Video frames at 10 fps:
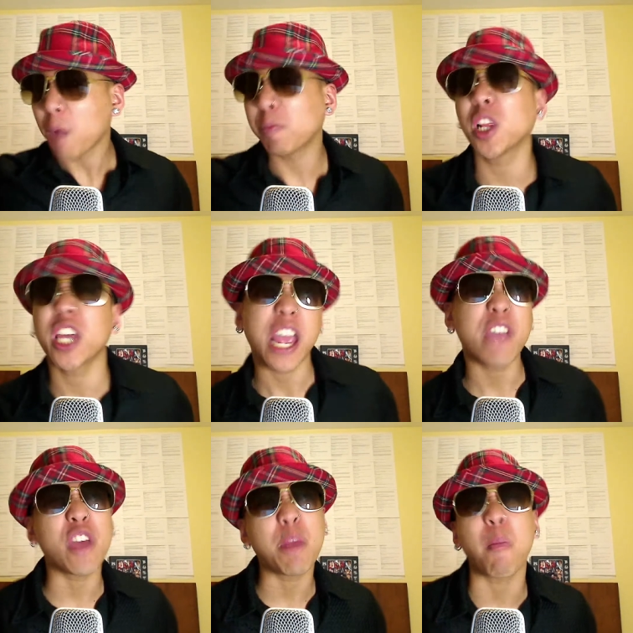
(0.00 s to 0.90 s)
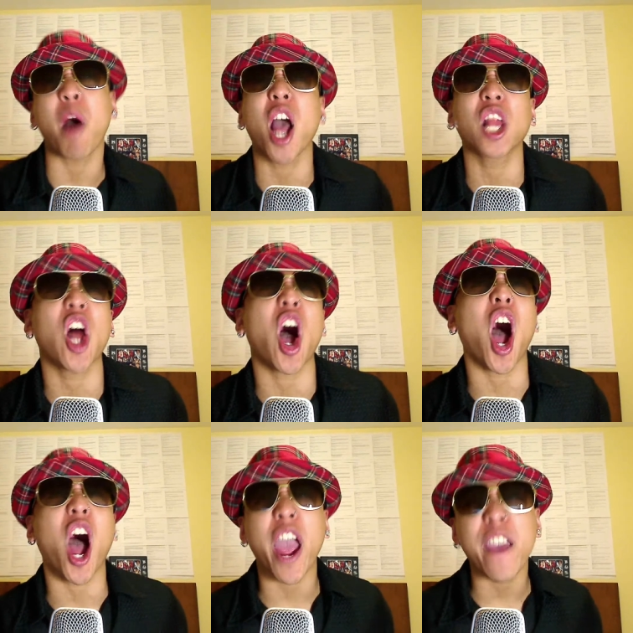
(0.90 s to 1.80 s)
I'm leaving my
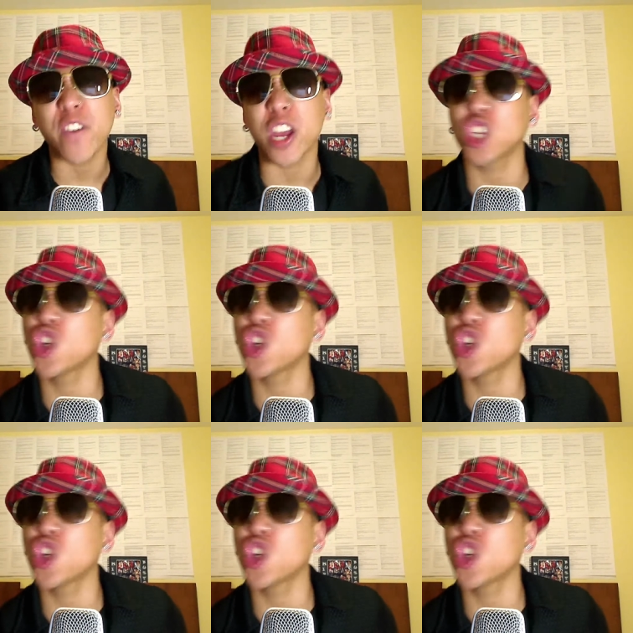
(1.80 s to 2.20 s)
life